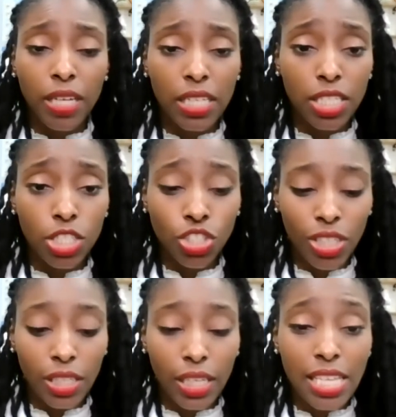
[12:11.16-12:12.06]

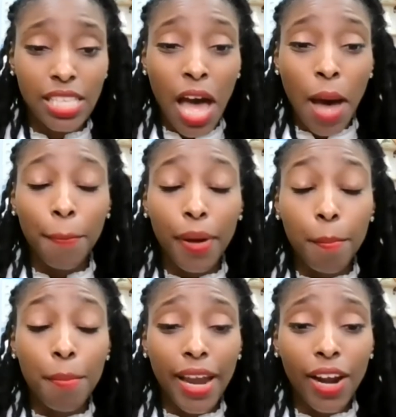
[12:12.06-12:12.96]
condition list. But
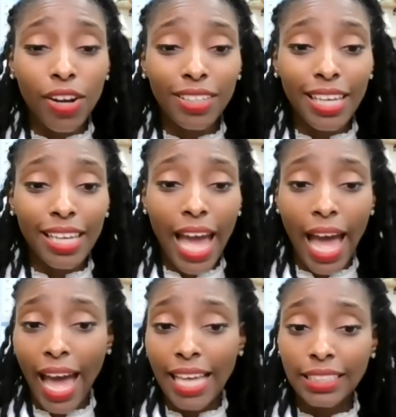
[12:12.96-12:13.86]
Maryland
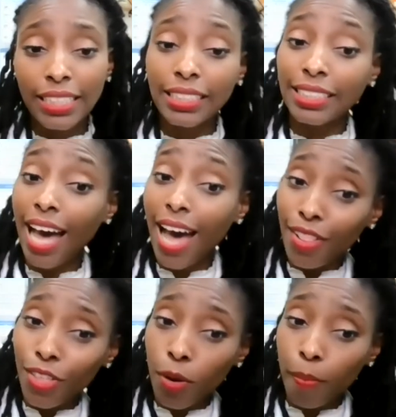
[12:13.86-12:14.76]
has this
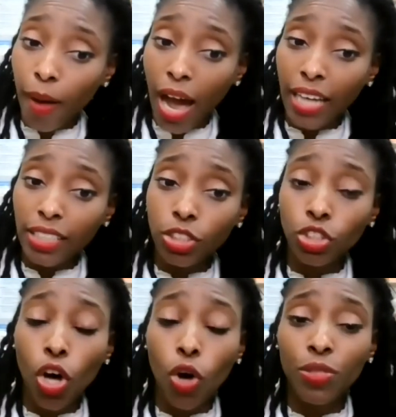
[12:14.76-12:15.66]
other box.
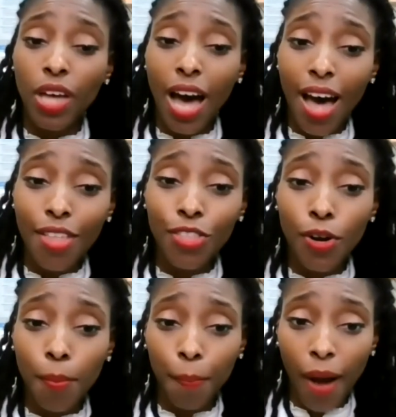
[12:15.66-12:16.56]
So the
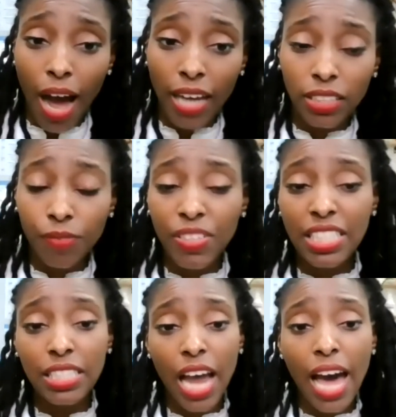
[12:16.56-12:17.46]
other box, if
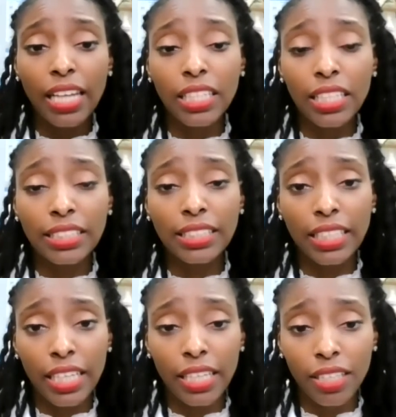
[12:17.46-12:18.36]
it's not
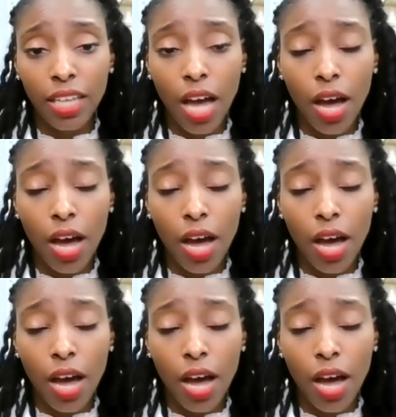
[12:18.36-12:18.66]
listed